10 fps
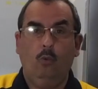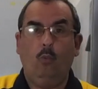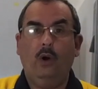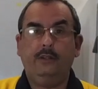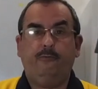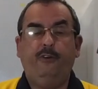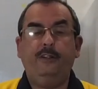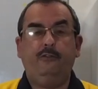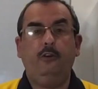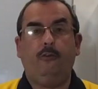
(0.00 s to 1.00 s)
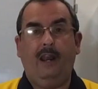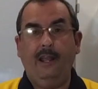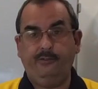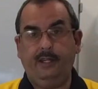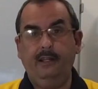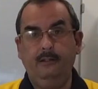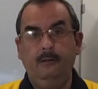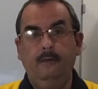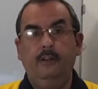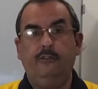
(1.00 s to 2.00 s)
what fits your lifestyle,
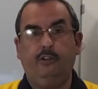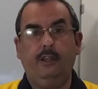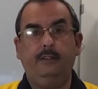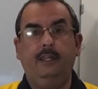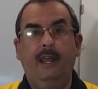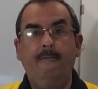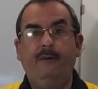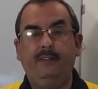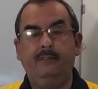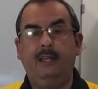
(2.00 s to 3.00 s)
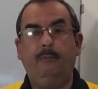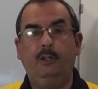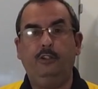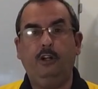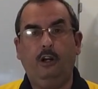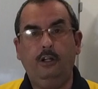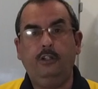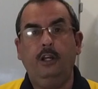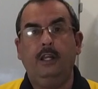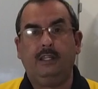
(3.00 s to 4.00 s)
so that the Enphase Ensemble in Charge
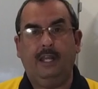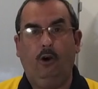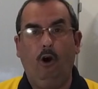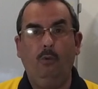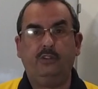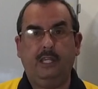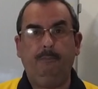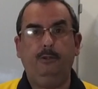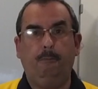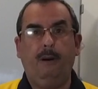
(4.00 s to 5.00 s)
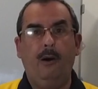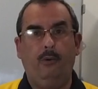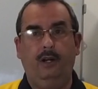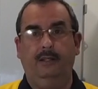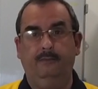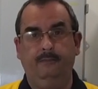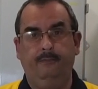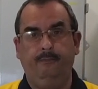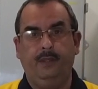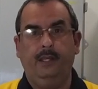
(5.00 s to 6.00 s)
can always keep your power on.
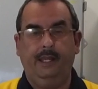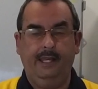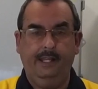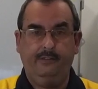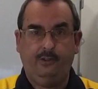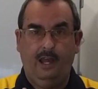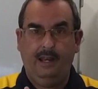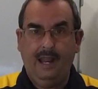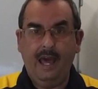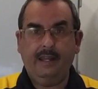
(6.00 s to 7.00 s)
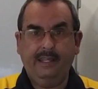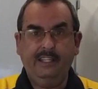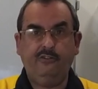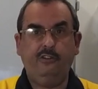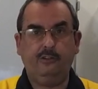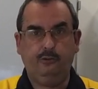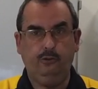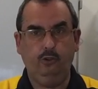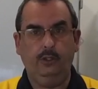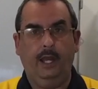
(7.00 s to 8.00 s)
It is a lot easier to
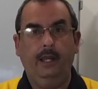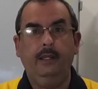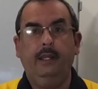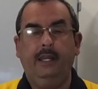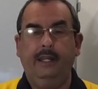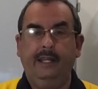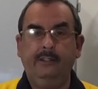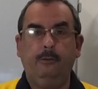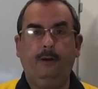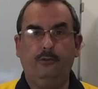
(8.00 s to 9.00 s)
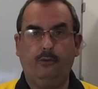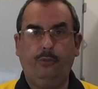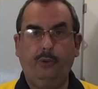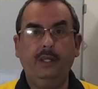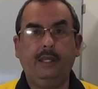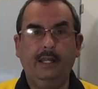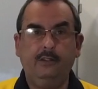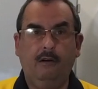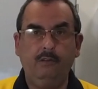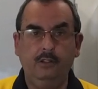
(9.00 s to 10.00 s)
do that in intervals of 3
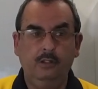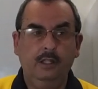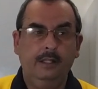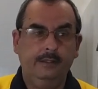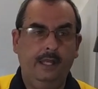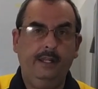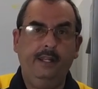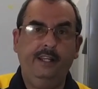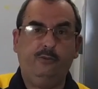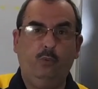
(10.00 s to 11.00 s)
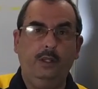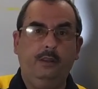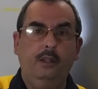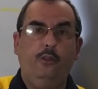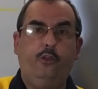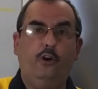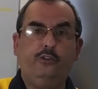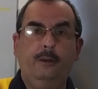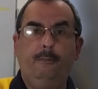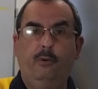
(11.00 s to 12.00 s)
kW than it is with
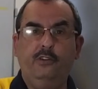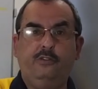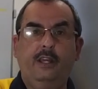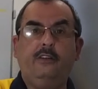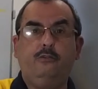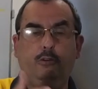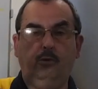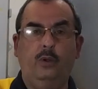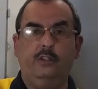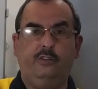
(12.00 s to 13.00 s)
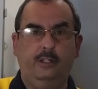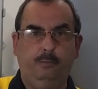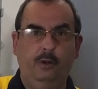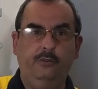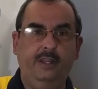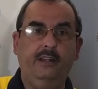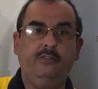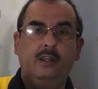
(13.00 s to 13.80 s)
13.6 to 26.6,